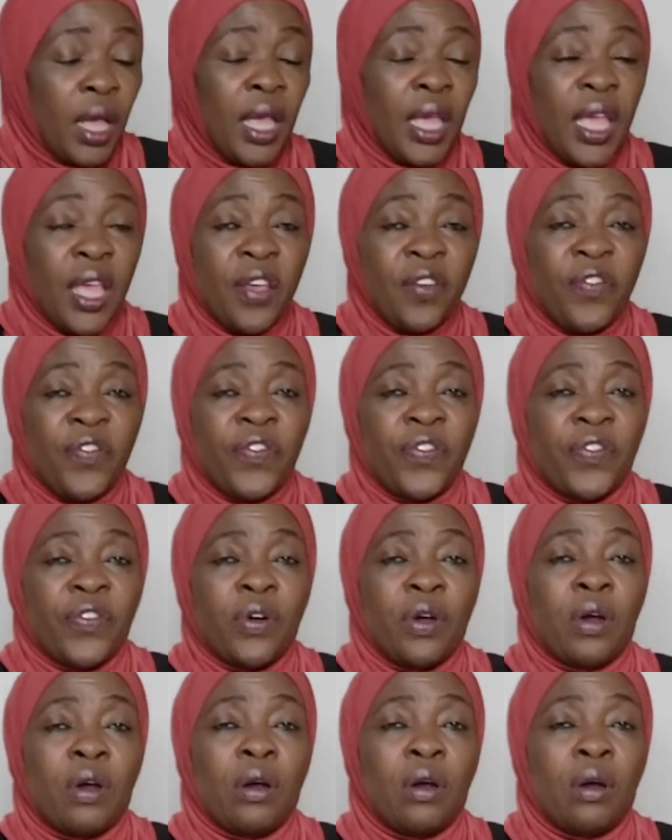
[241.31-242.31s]

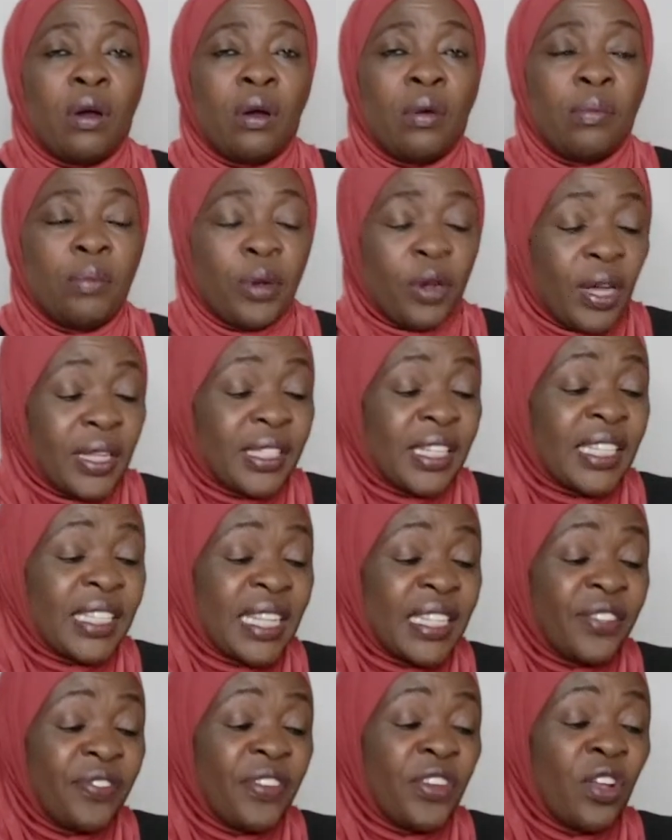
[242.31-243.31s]
because this
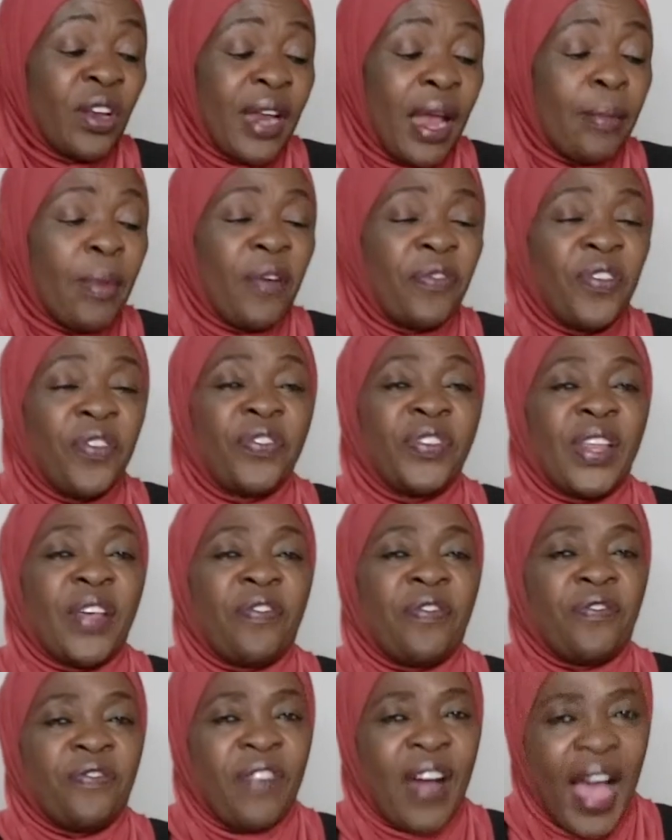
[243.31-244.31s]
is video number
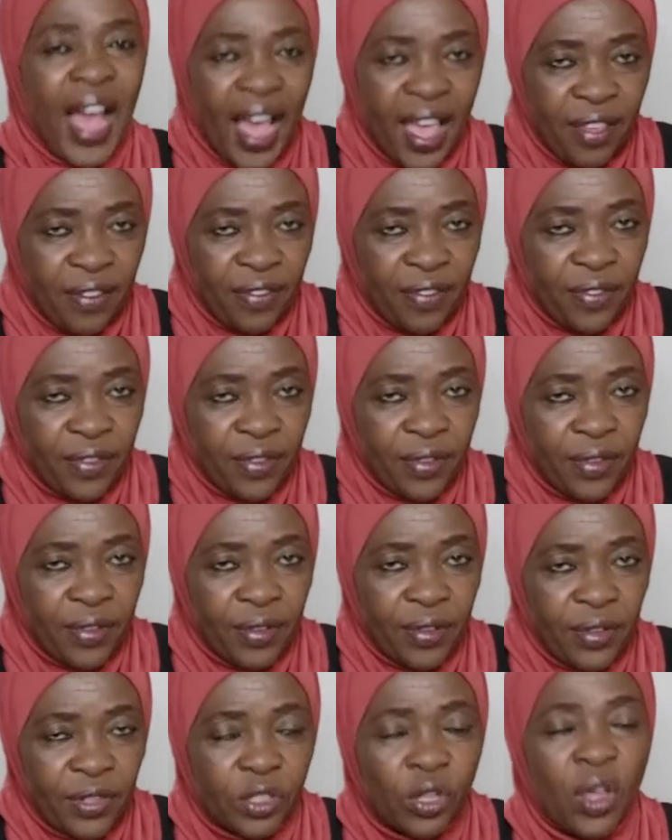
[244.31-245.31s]
55,
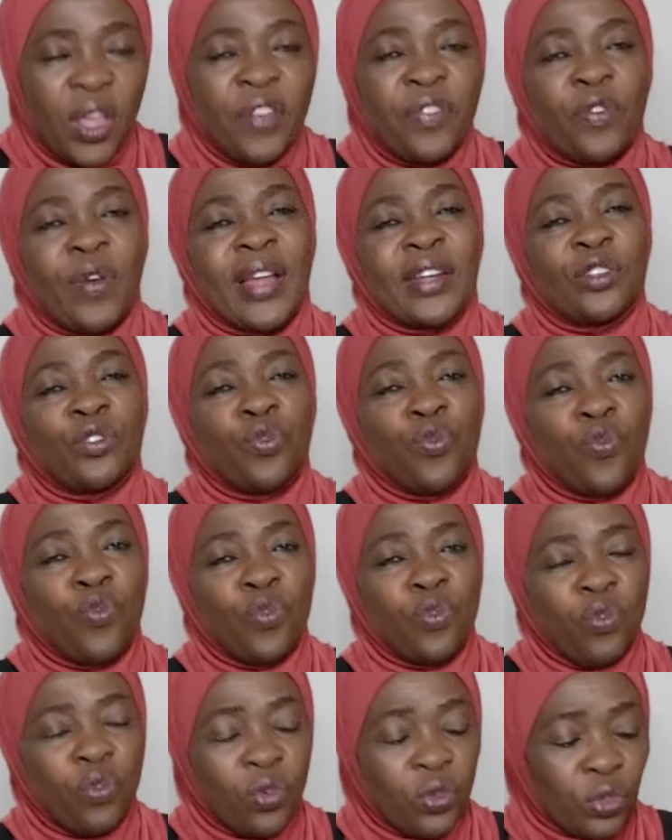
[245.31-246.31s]
so if you want
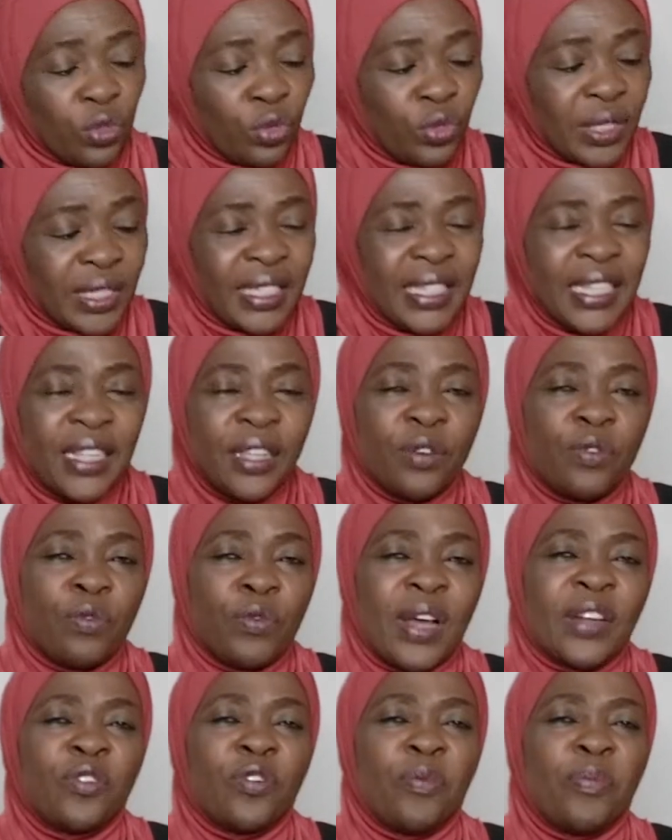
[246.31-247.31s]
to see
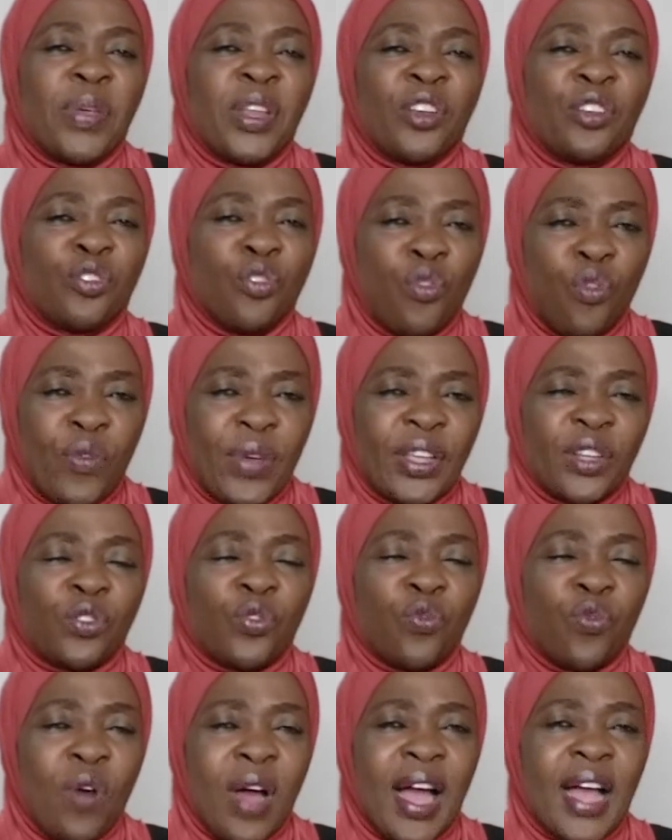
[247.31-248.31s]
what we've been doing, to
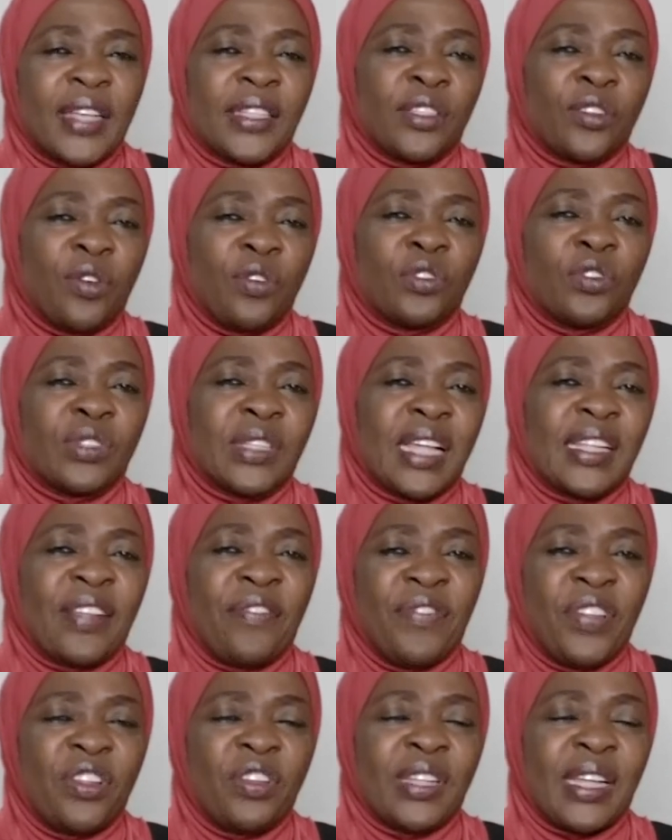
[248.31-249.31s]
watch all those other
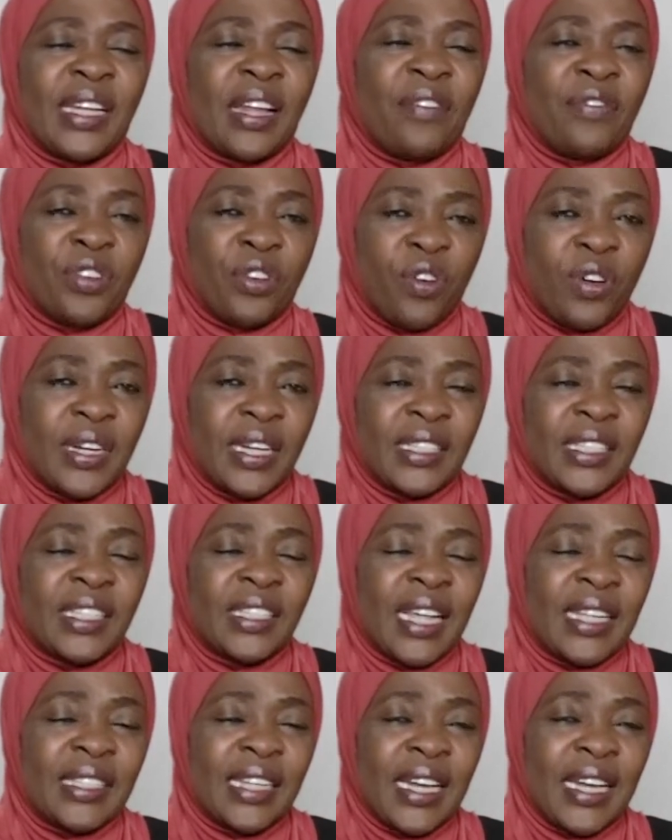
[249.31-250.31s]
videos that I've recorded since
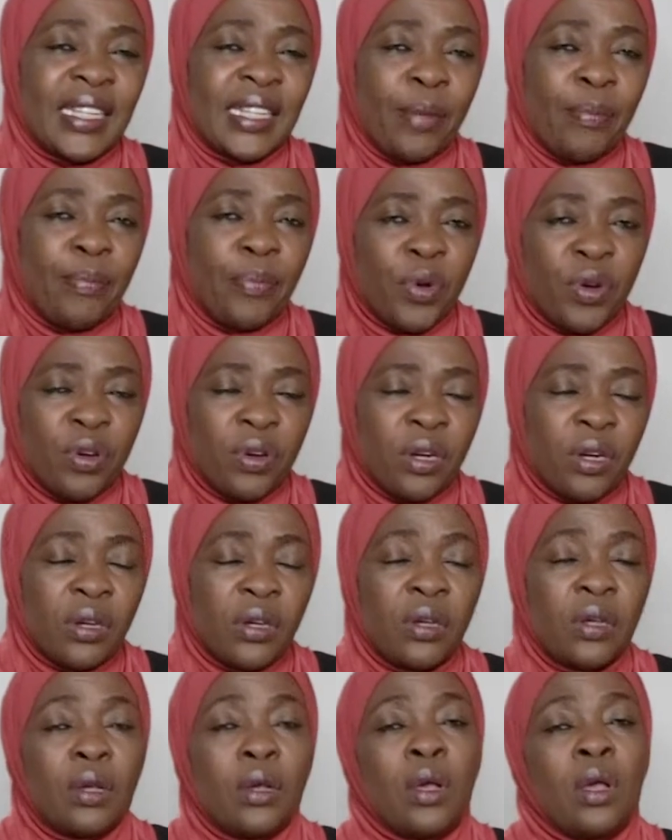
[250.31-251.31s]
I started the book,
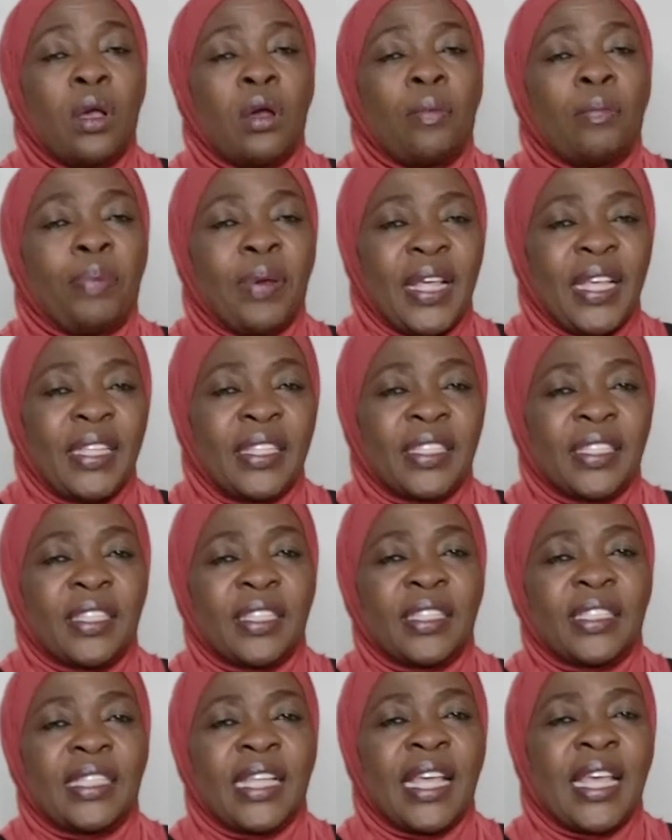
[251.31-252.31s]
please
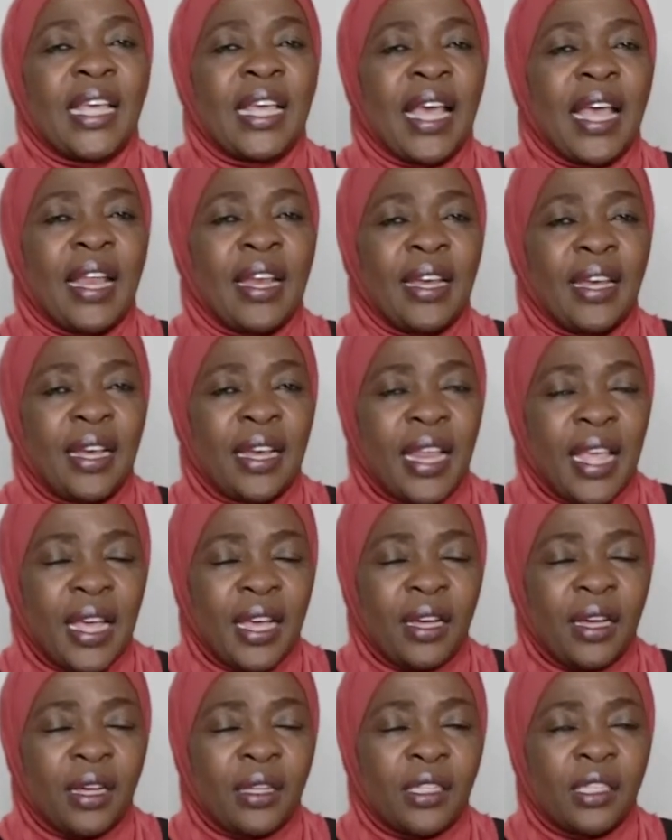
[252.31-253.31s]
see a
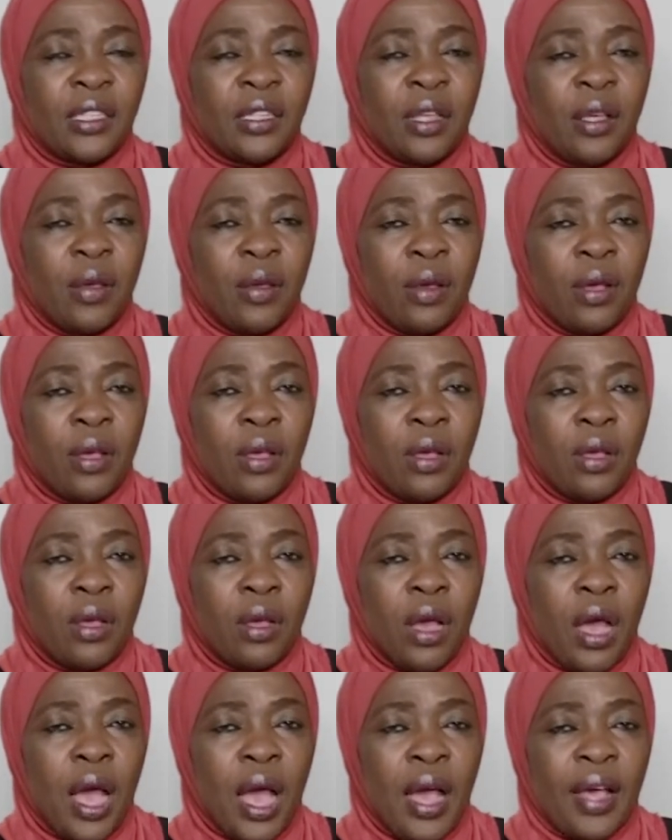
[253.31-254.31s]
link.
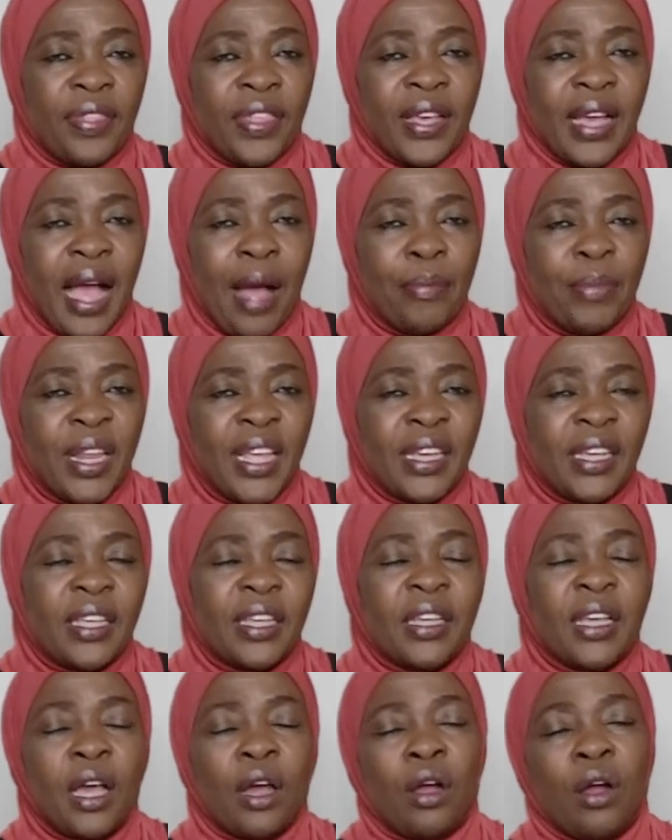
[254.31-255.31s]
I think I'm
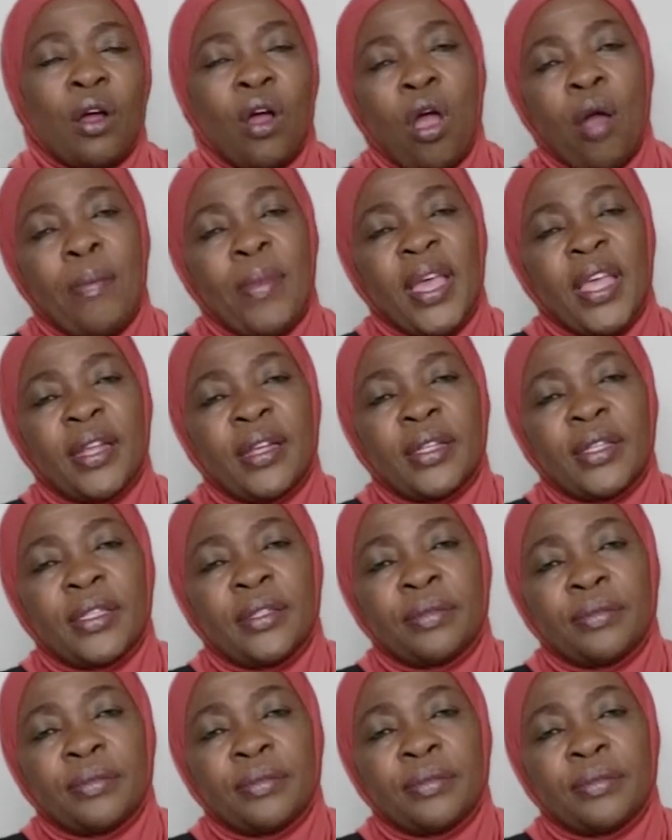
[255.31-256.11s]
linking a comment.